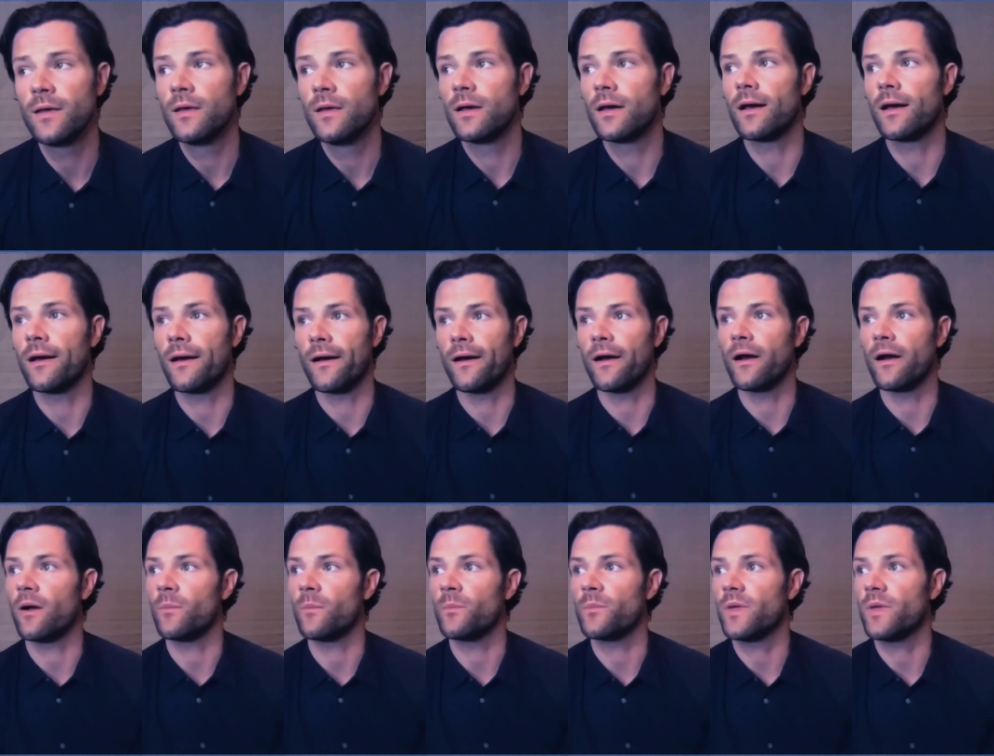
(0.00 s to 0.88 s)

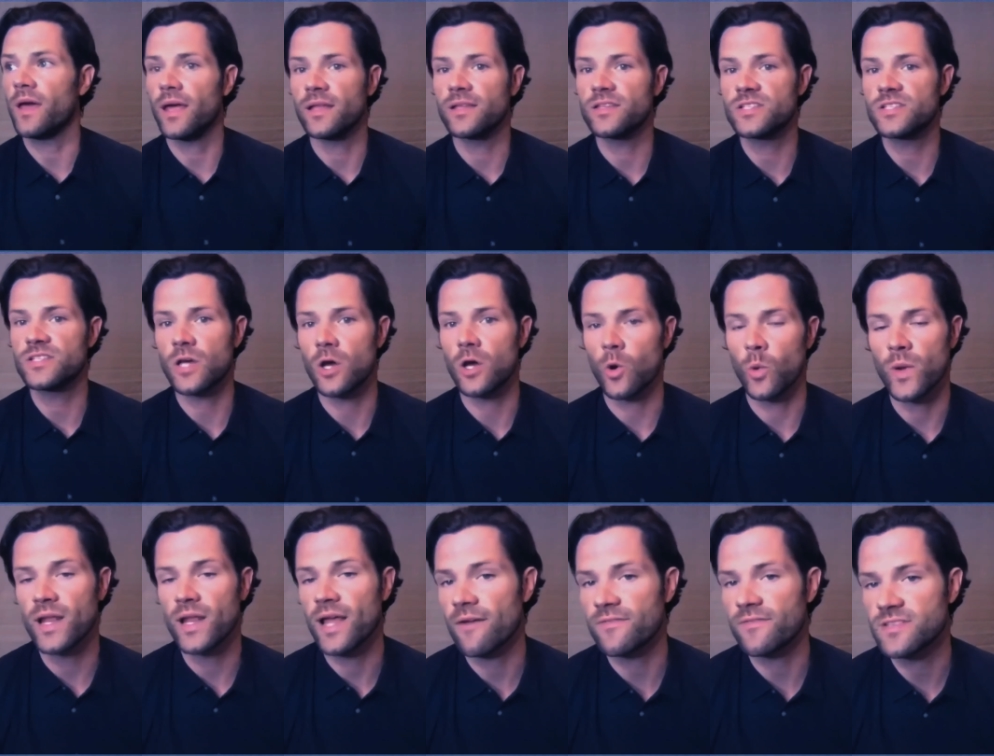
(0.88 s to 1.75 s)
And so we'd
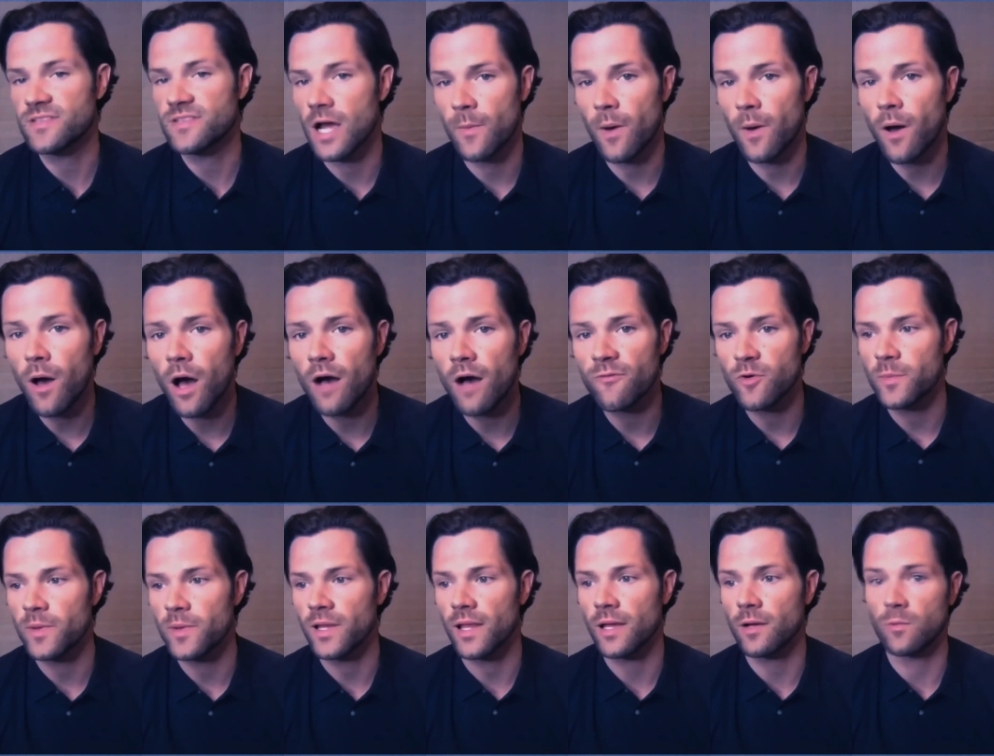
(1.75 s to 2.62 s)
have time off. We'd be
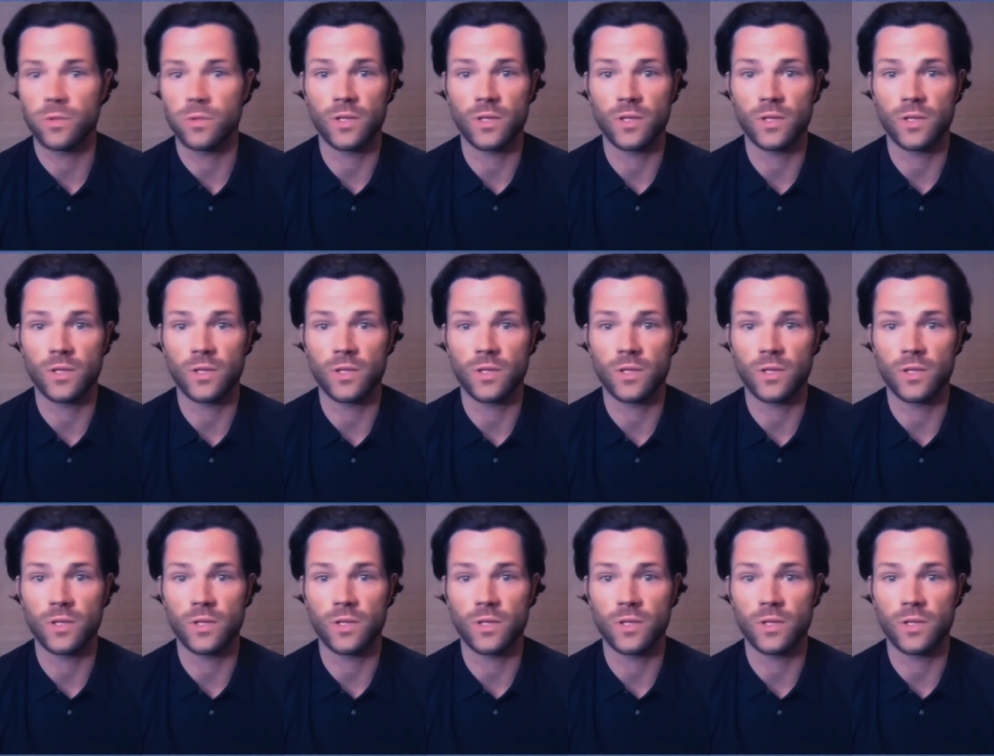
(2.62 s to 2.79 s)
like, well, let's go to